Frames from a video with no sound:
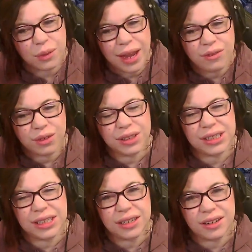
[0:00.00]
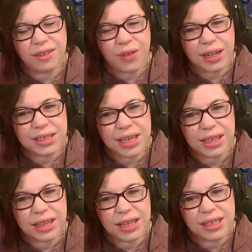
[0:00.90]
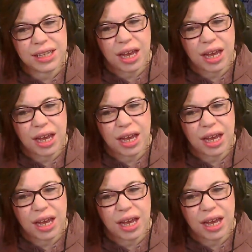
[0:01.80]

We haven't really seen an effect like this,